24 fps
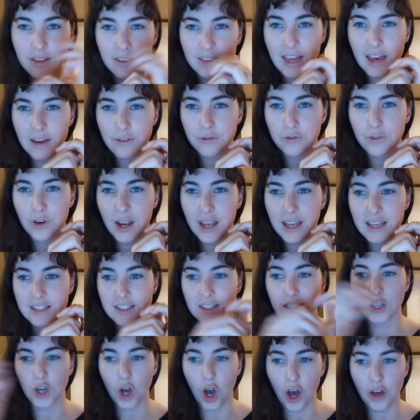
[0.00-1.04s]
That phrase,
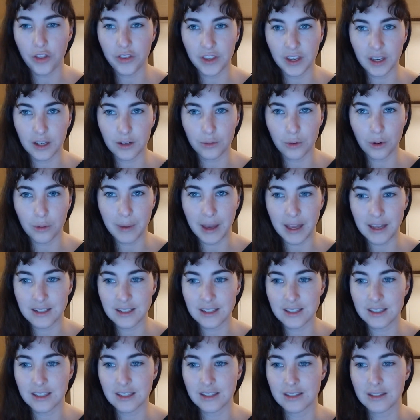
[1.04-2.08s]
Gothic
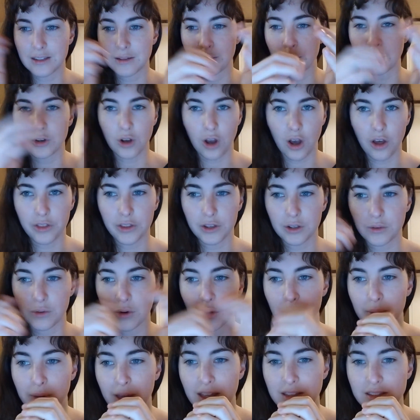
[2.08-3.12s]
Romanticism or Gothic
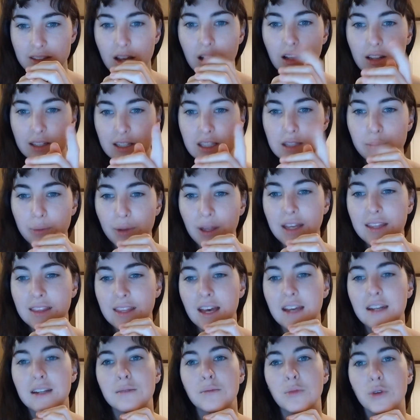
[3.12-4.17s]
Romance, I'll explain
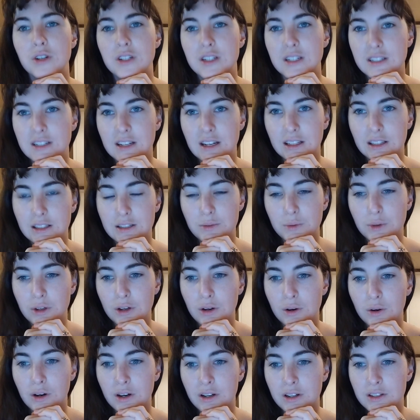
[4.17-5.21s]
that in more detail as we
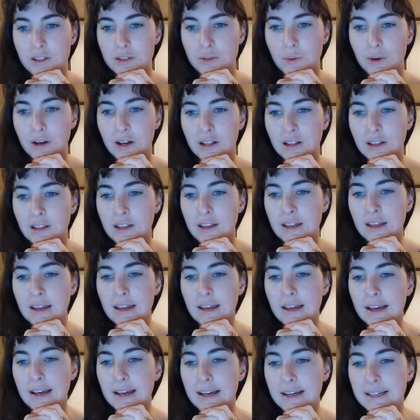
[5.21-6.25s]
go on as well.
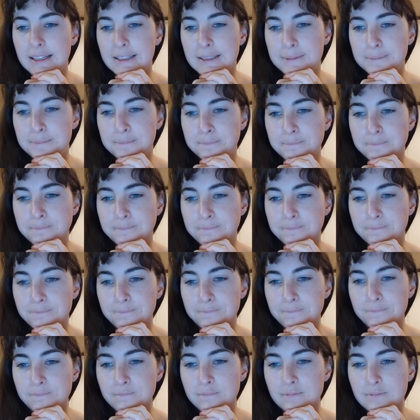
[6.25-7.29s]
Of
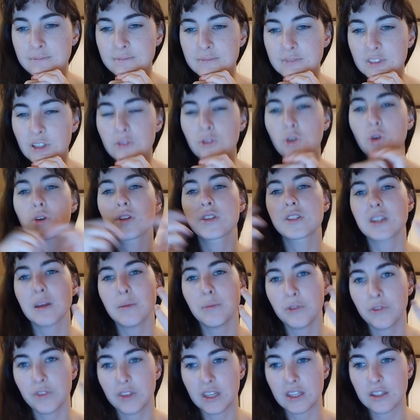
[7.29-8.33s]
course,
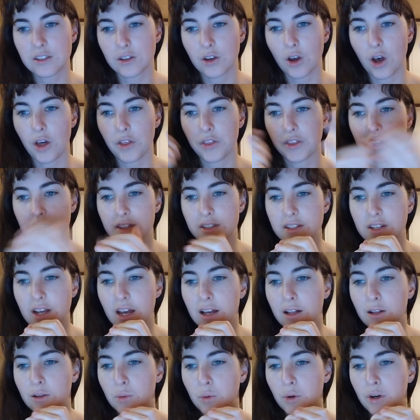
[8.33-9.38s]
some of these
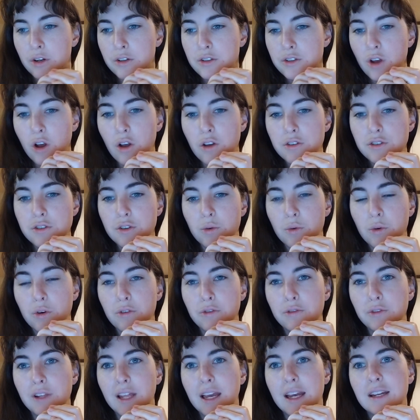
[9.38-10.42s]
Gothic-style works also
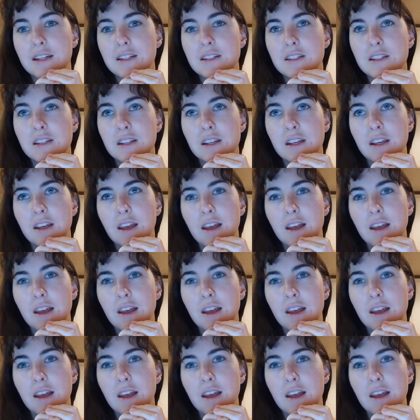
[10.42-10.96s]
reflect